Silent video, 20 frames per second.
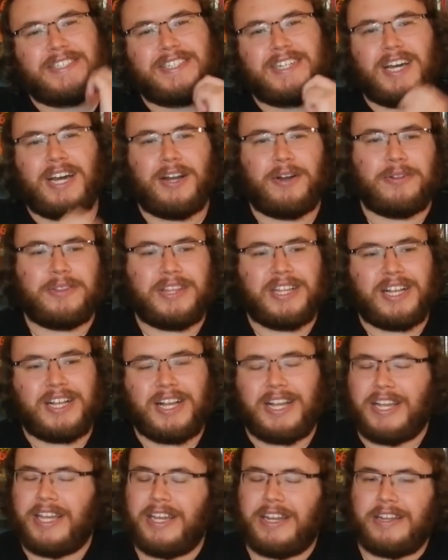I don't think I
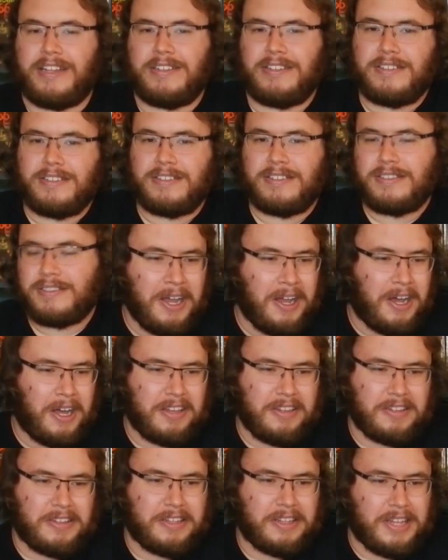get it.
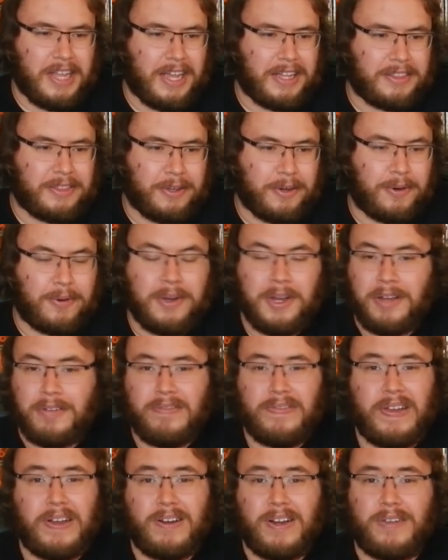Other than that though,
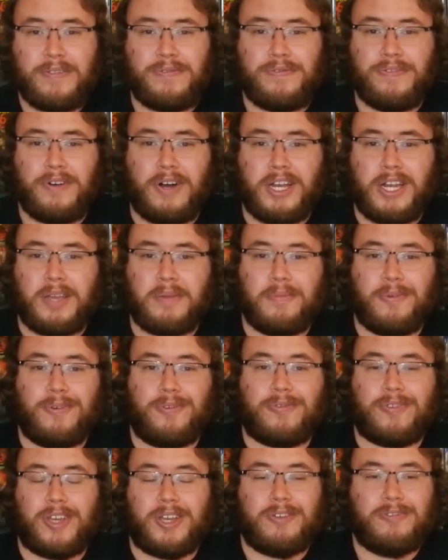very funny
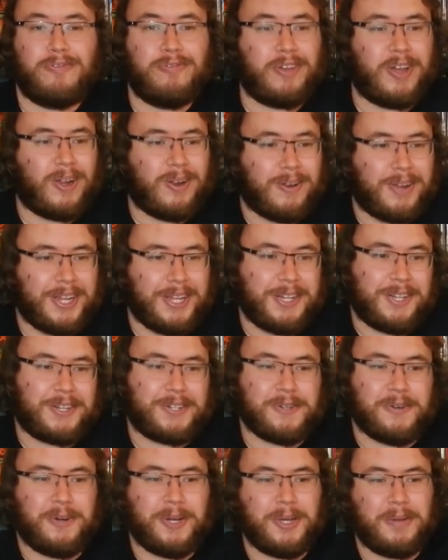movie, very
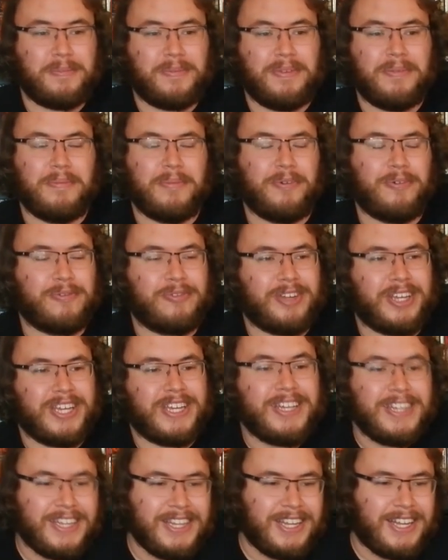enjoyable
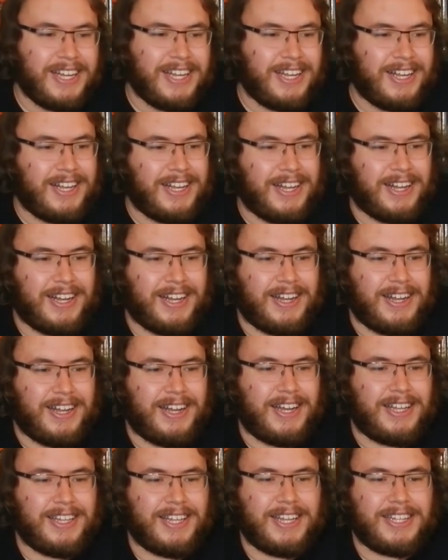movie.
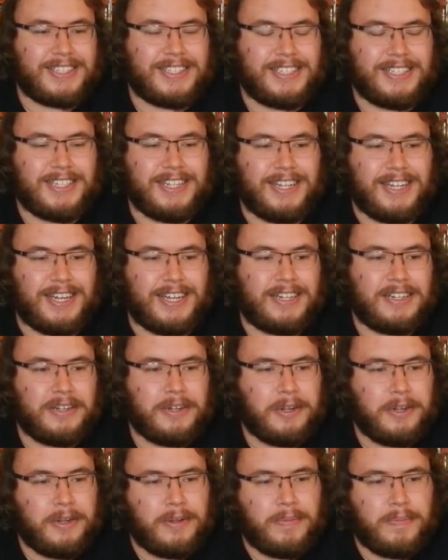I liked it a lot.
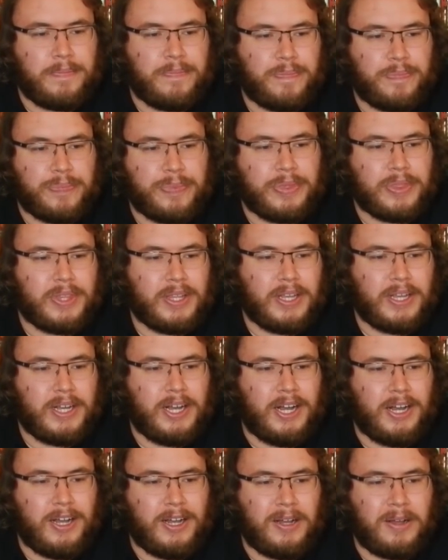
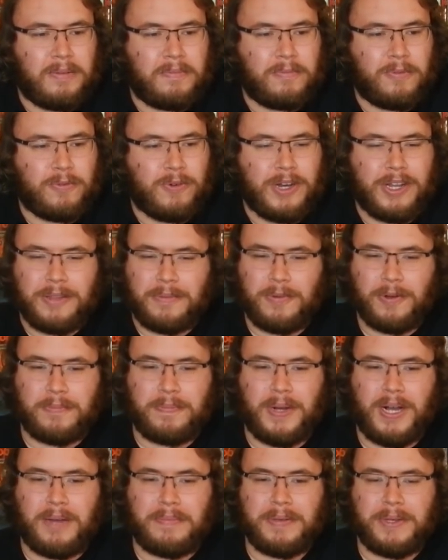One of the more
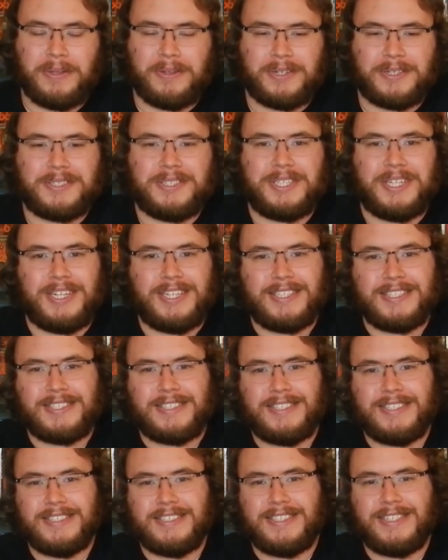popular scenes,
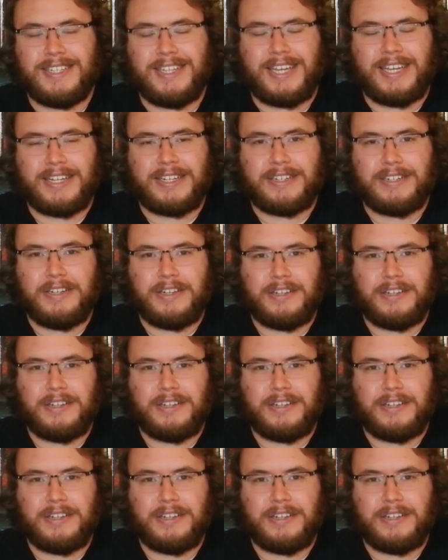there's like,